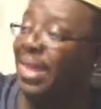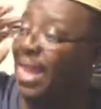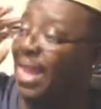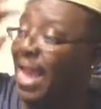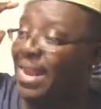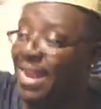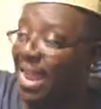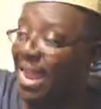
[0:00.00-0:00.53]

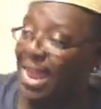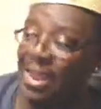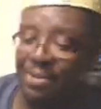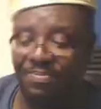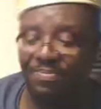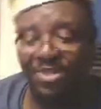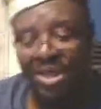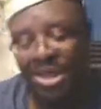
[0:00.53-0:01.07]
God damn.
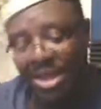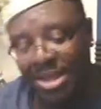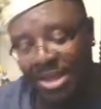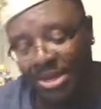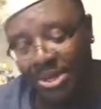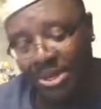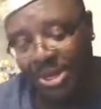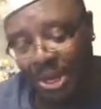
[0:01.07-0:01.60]

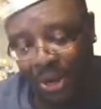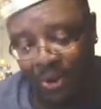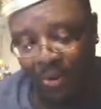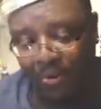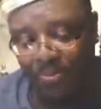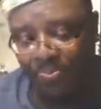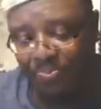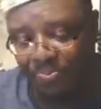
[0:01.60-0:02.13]

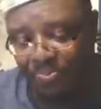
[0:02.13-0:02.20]
So